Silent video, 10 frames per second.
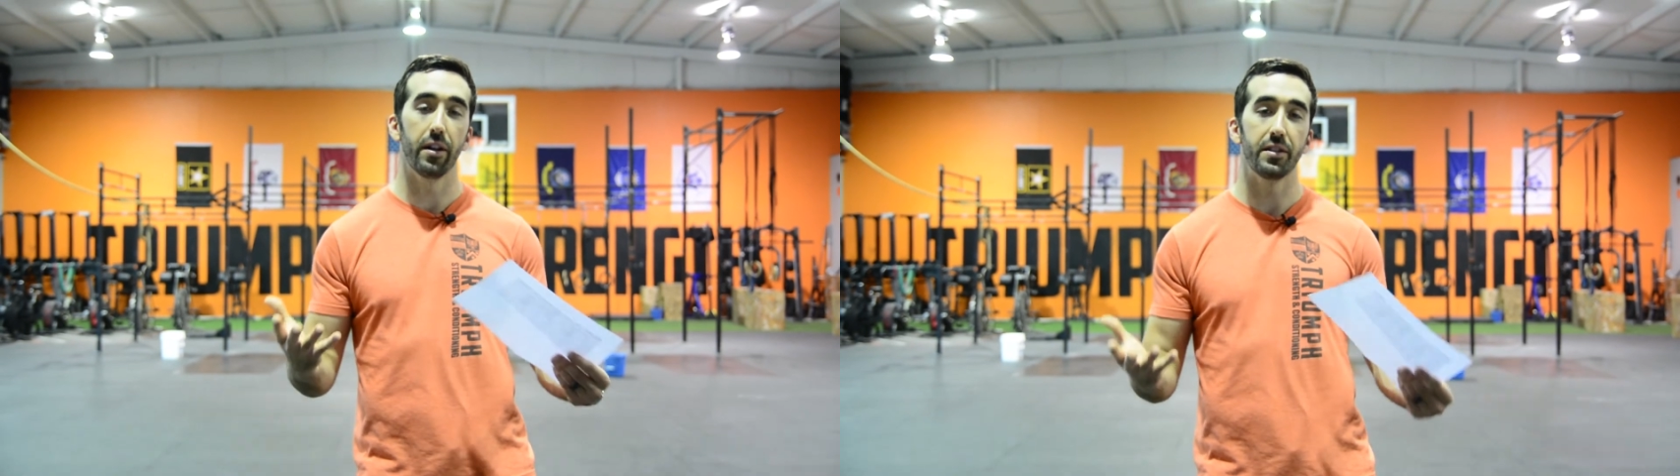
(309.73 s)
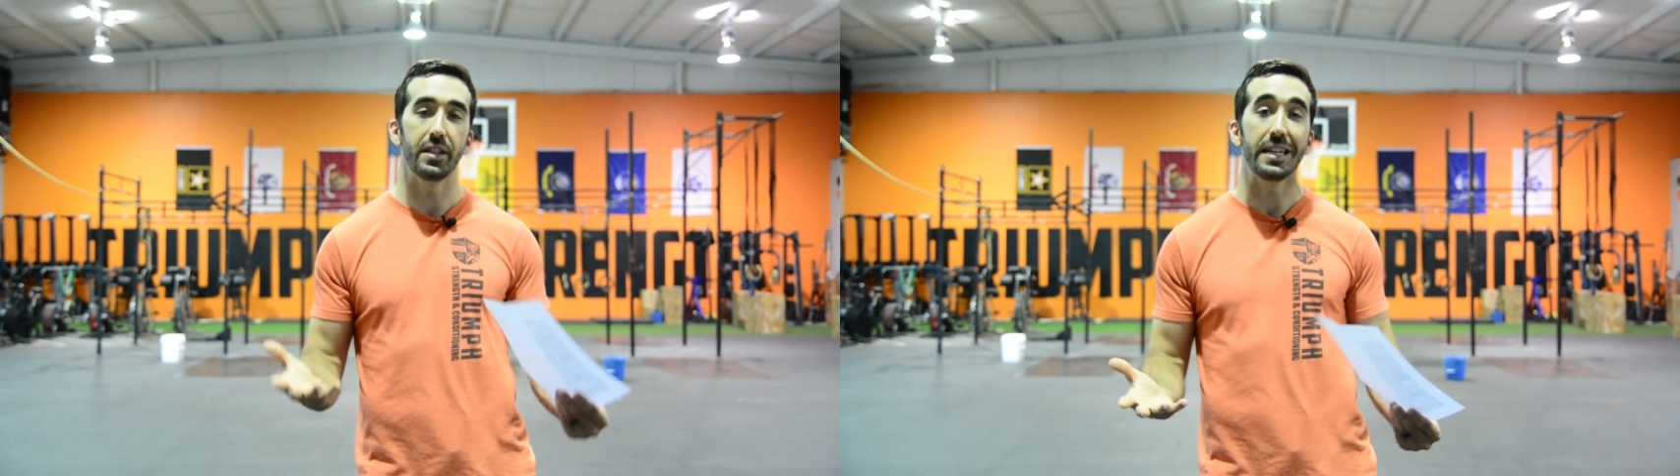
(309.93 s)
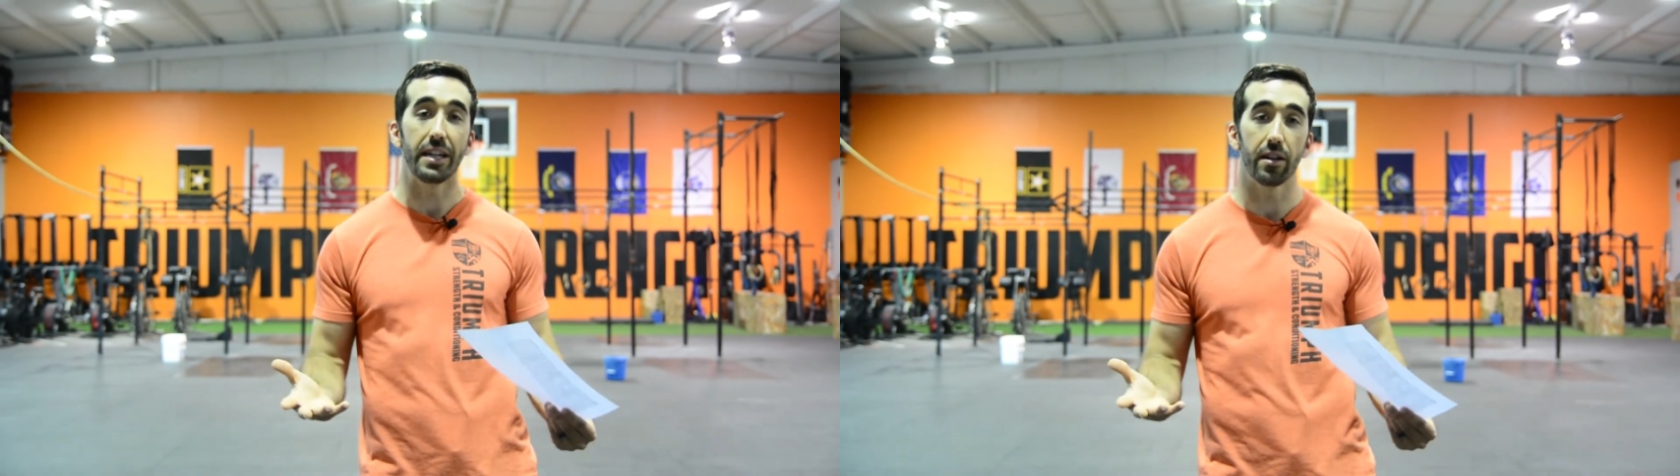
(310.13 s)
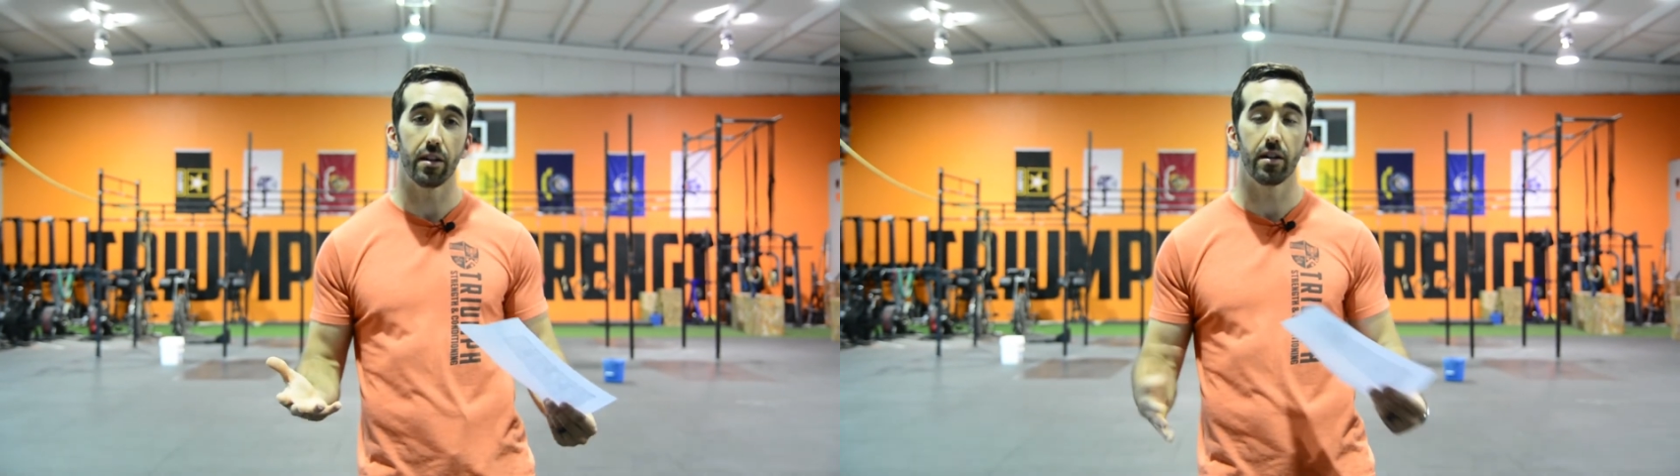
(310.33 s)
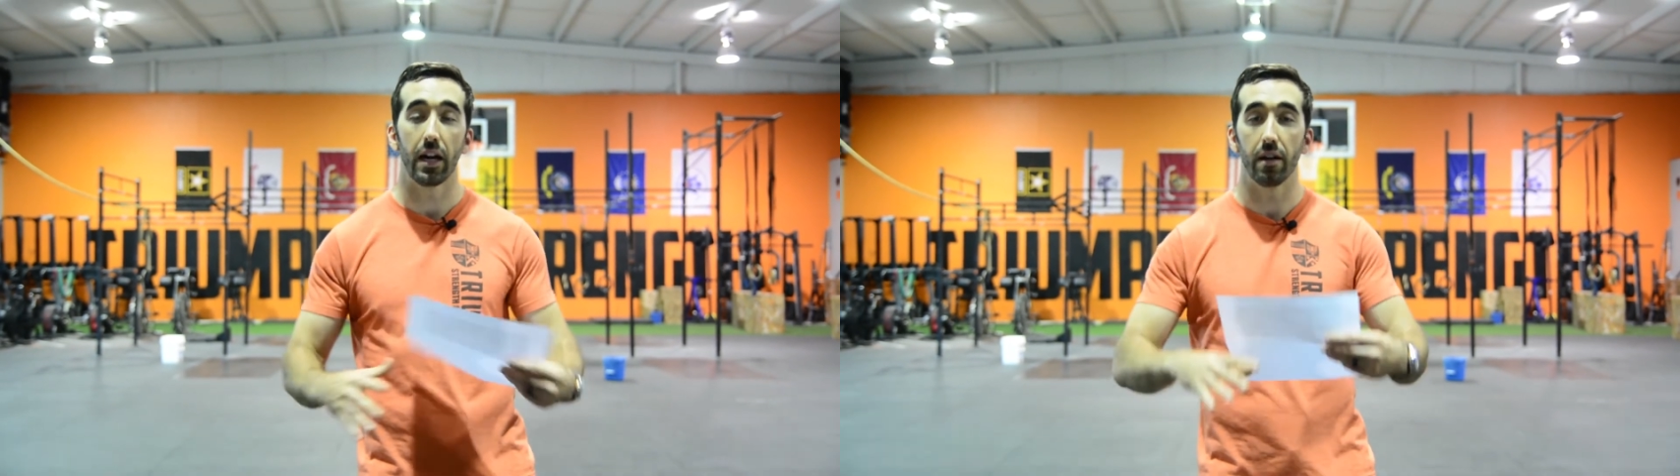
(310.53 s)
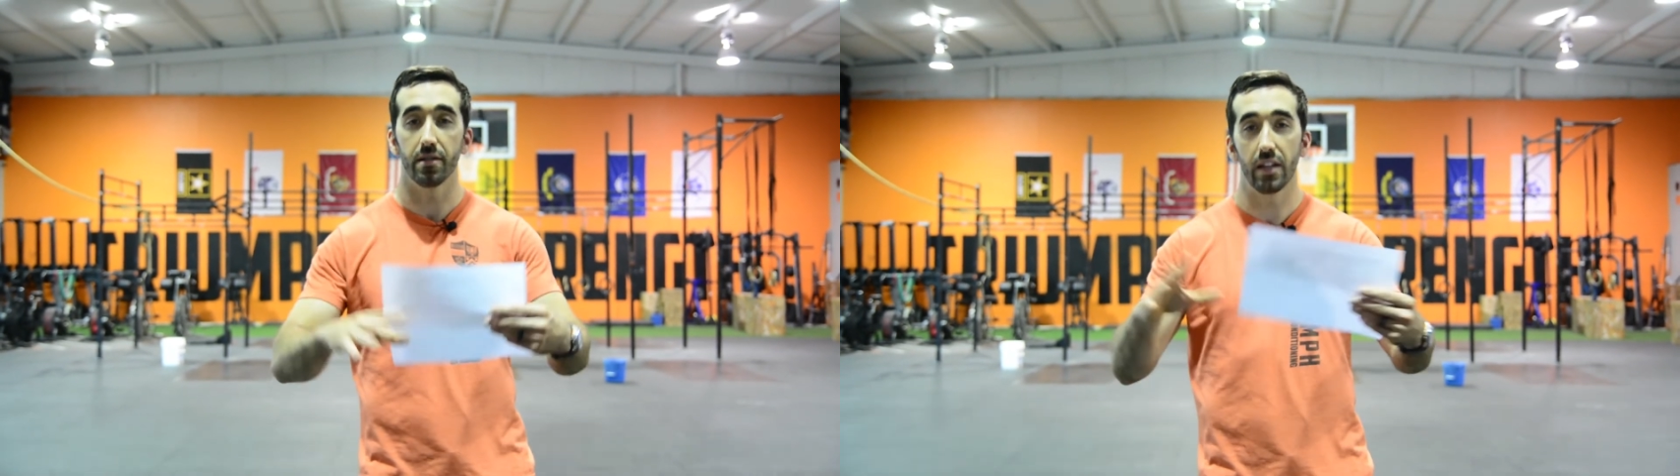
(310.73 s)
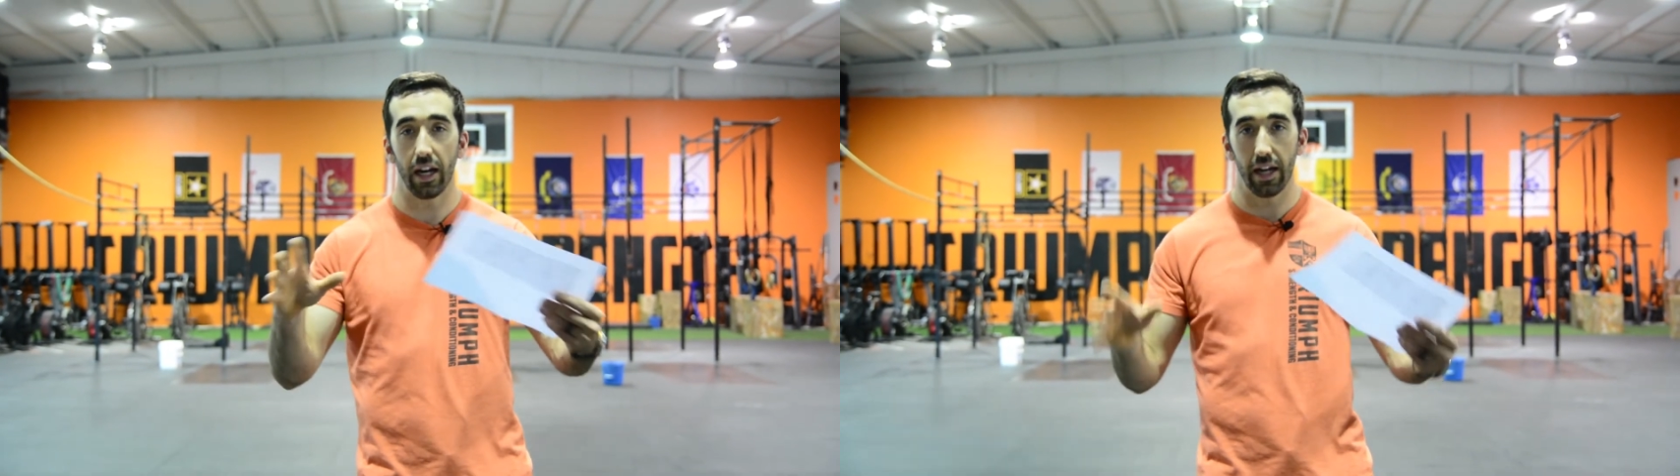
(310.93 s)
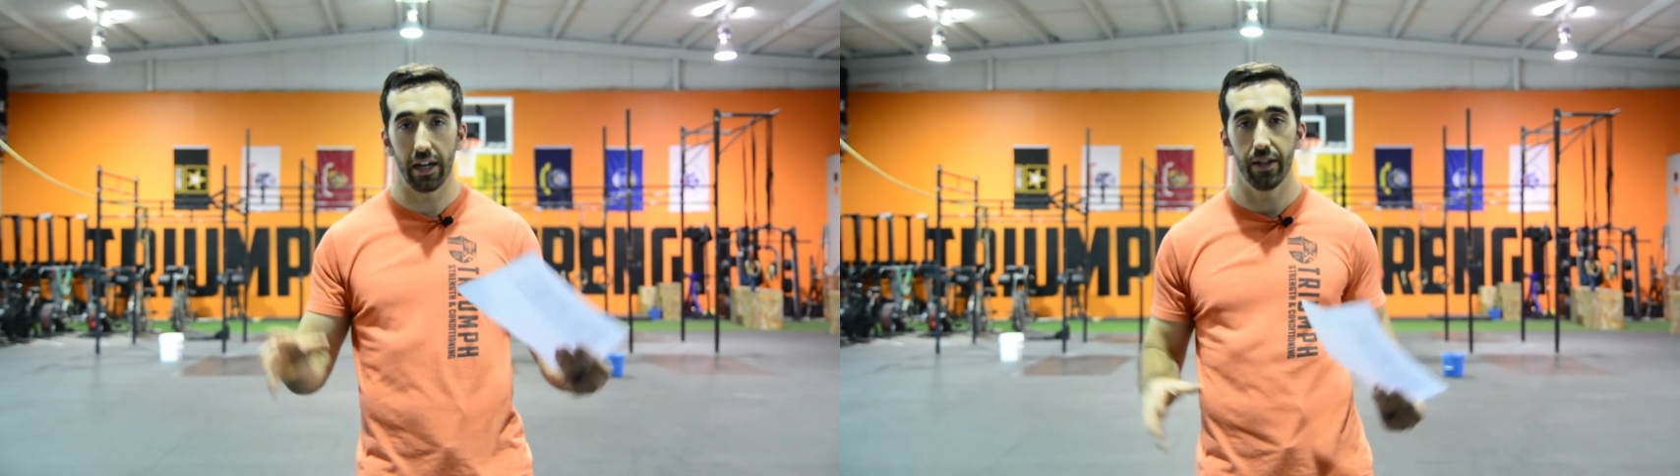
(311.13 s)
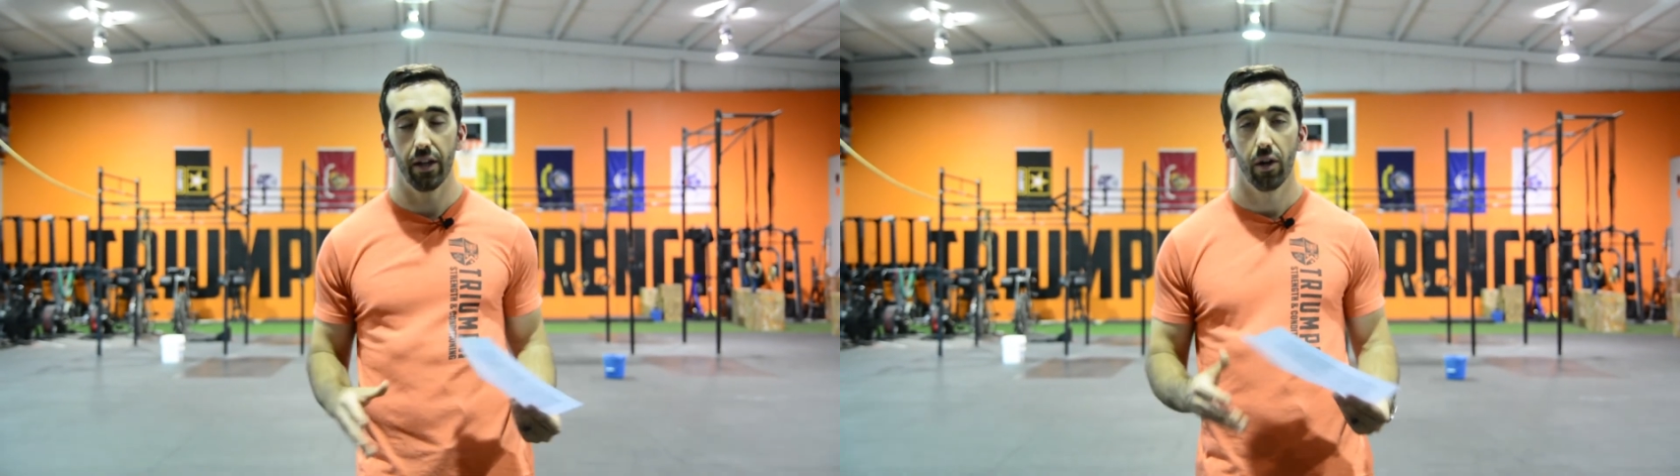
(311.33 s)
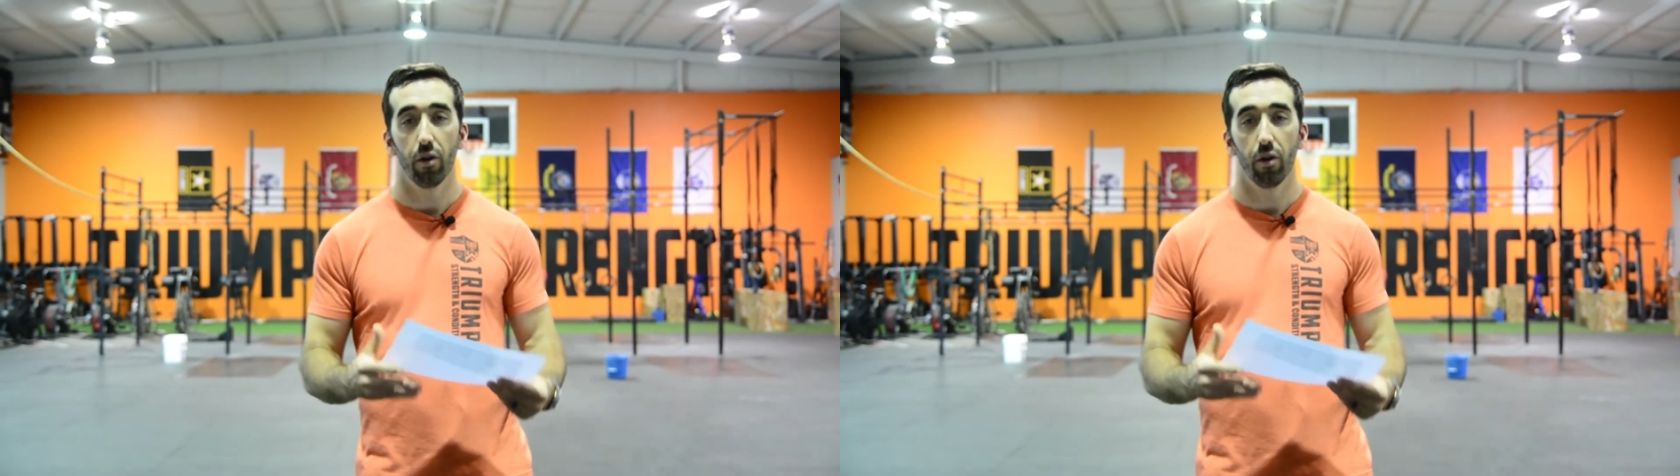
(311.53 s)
whether it's here, outside,